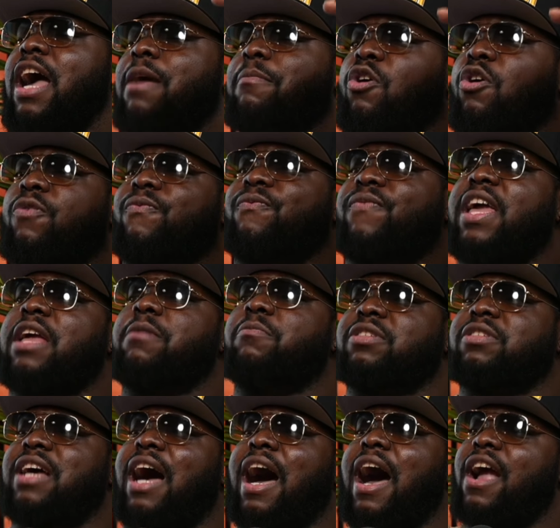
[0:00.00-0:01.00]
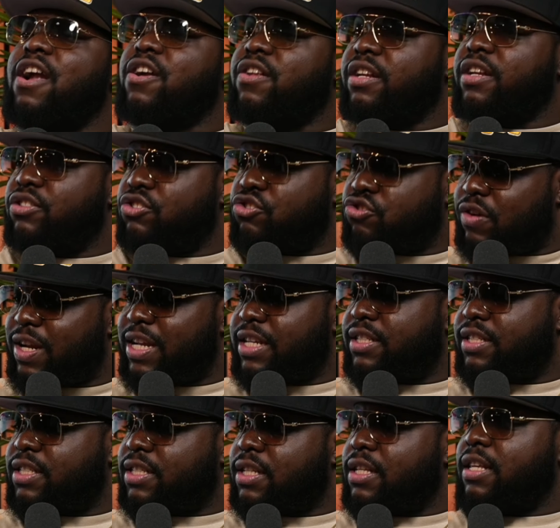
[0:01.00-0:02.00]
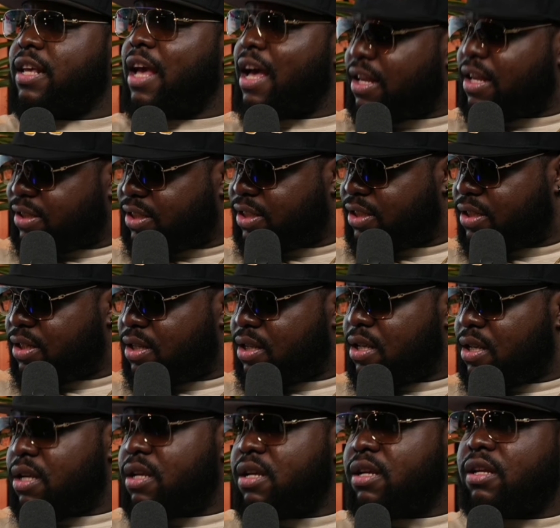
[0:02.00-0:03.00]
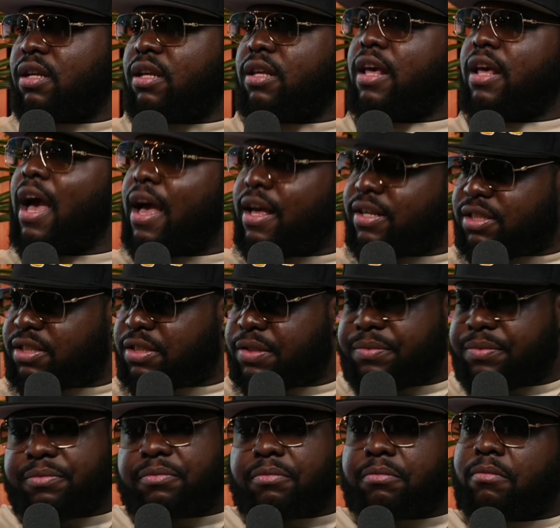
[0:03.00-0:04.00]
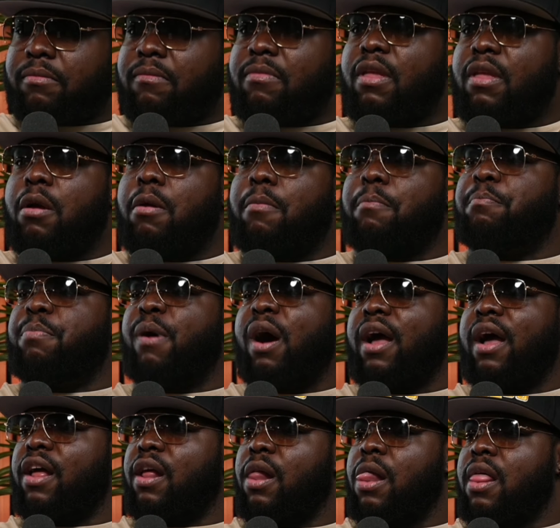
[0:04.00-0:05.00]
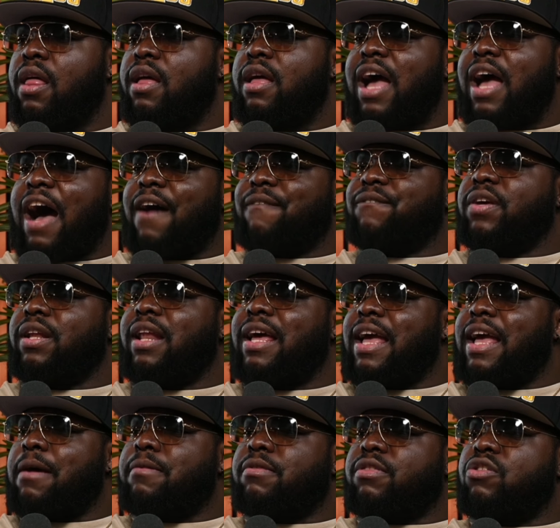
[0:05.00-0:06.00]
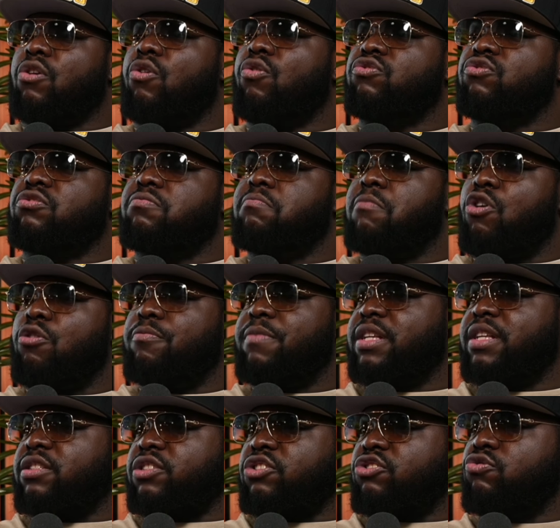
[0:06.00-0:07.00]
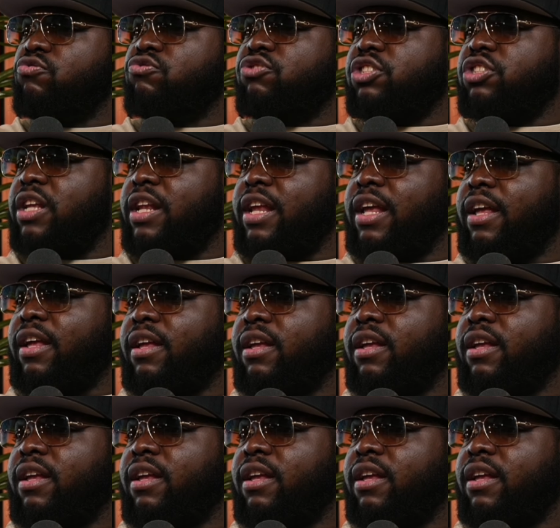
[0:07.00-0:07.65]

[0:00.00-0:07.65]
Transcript: her fame was higher than Drake's. Yes. Right. Yes. Right. But uh, I feel like at those moments, you shouldn't